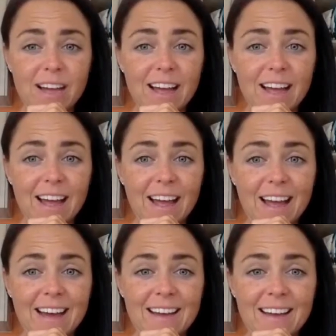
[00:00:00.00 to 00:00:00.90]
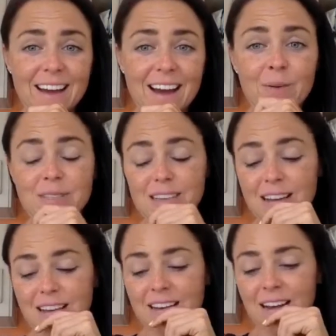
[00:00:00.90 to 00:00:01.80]
And I was lucky
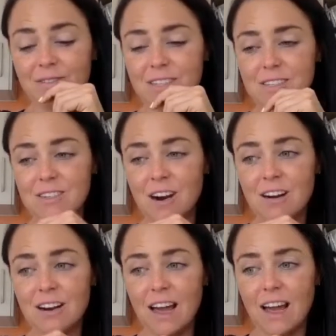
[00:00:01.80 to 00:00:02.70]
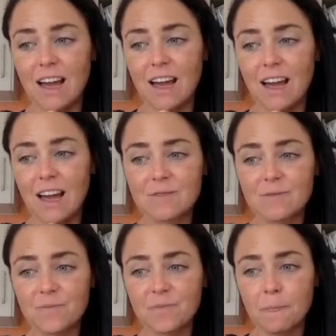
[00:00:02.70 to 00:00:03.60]
enough to start at,
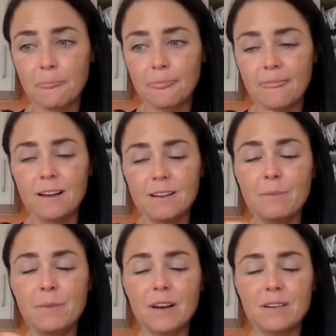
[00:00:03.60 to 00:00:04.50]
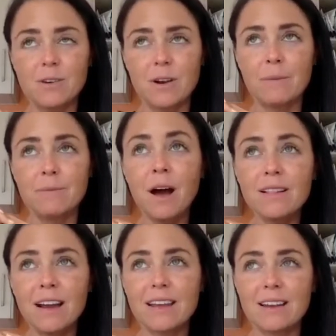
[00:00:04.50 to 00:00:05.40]
I'm not lucky enough.